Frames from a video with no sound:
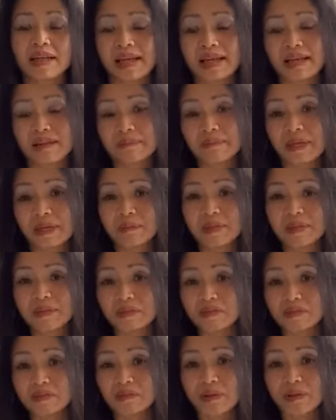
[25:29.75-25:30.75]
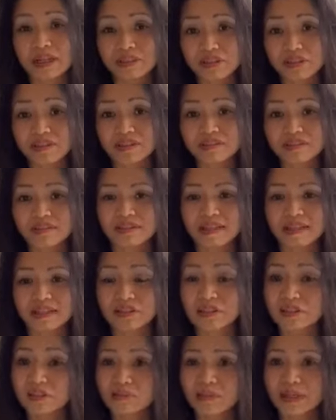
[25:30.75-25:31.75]
And maybe those questions that
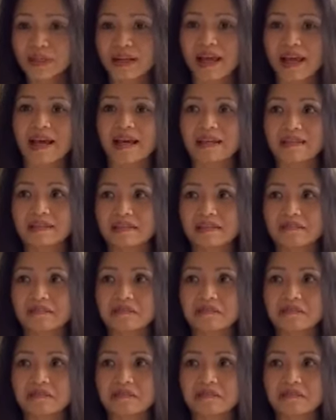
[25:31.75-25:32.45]
should have been asked